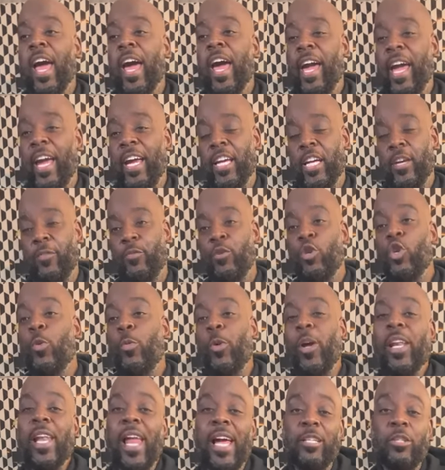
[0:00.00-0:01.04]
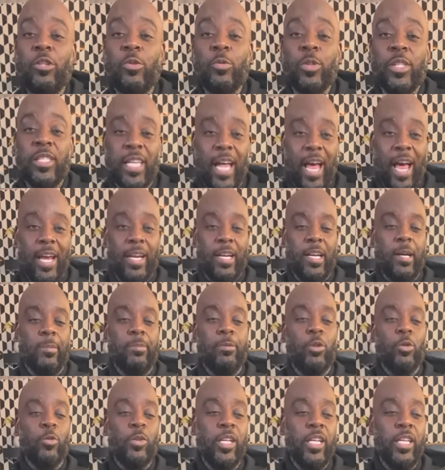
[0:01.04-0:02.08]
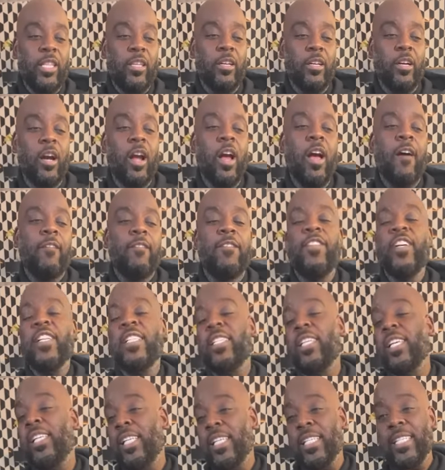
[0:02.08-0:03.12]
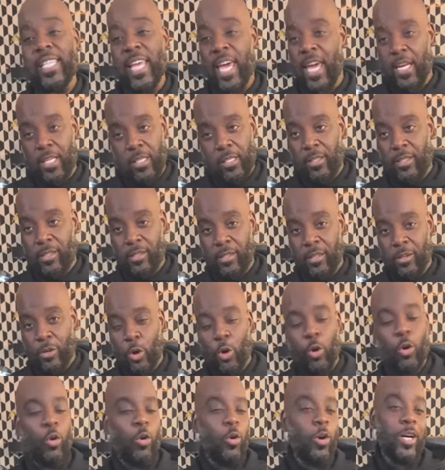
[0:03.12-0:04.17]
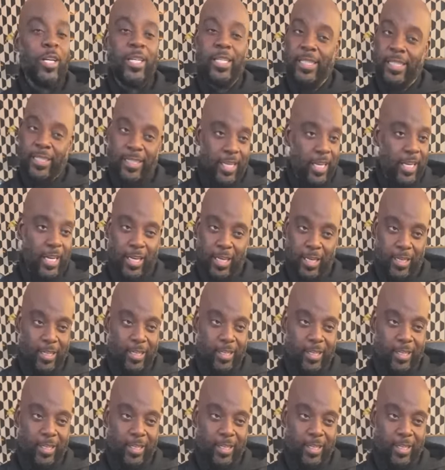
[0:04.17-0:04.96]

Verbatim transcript: And if you would like to sign up to either facilitate, or attend,